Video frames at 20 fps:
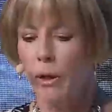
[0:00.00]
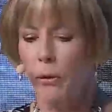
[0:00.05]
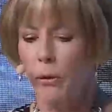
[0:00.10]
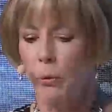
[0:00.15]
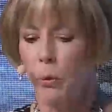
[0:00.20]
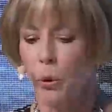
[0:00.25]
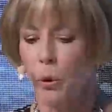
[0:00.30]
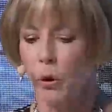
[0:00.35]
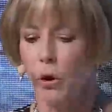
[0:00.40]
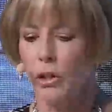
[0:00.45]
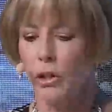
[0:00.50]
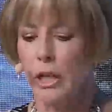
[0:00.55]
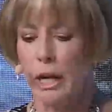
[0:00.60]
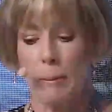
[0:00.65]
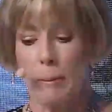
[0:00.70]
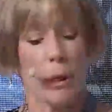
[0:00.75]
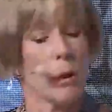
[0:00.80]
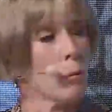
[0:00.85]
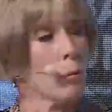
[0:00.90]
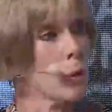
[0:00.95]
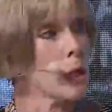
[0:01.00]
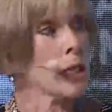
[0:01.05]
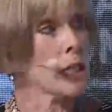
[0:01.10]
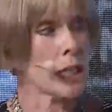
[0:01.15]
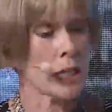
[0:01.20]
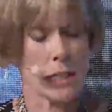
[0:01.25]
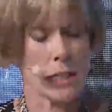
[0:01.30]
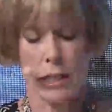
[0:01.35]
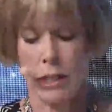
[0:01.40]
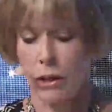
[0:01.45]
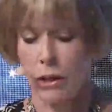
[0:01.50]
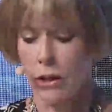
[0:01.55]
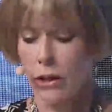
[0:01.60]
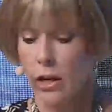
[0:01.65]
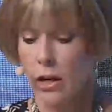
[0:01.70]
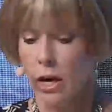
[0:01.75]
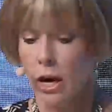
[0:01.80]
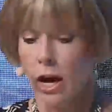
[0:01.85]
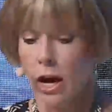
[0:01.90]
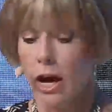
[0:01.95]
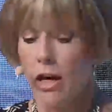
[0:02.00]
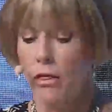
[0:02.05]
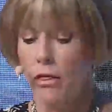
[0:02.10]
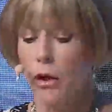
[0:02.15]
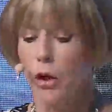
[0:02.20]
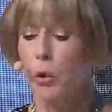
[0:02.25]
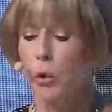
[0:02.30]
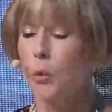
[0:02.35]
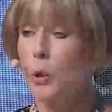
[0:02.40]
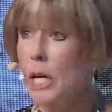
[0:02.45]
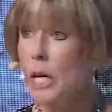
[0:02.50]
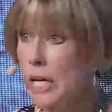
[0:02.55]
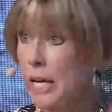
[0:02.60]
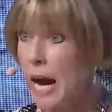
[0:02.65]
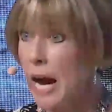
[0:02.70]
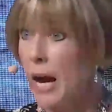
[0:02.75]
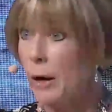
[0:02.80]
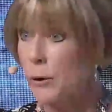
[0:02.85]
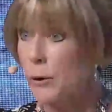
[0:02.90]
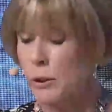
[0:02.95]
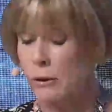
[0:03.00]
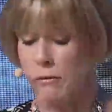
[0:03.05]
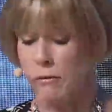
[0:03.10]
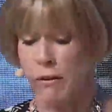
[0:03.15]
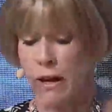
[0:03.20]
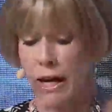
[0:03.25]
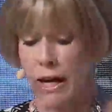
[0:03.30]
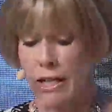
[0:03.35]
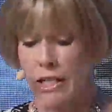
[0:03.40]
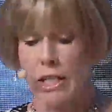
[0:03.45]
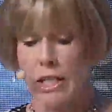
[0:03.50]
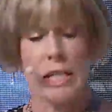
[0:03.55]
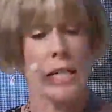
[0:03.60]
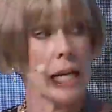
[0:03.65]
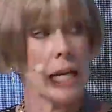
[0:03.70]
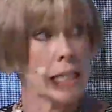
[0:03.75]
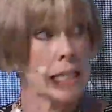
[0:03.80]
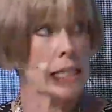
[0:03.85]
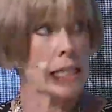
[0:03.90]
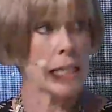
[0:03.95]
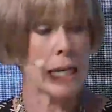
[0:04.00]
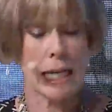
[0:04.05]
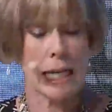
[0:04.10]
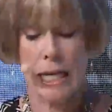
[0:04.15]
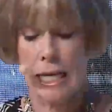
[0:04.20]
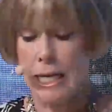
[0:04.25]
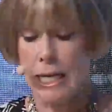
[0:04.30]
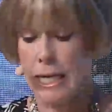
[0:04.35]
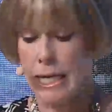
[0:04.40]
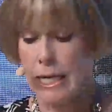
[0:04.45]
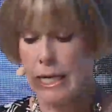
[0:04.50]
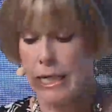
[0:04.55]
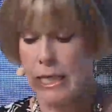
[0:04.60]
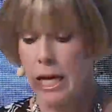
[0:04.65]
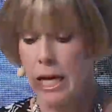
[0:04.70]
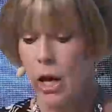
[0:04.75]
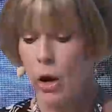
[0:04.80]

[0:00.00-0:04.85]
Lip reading: warned, and I'm going to read it here, the greenhouse effect, 1989,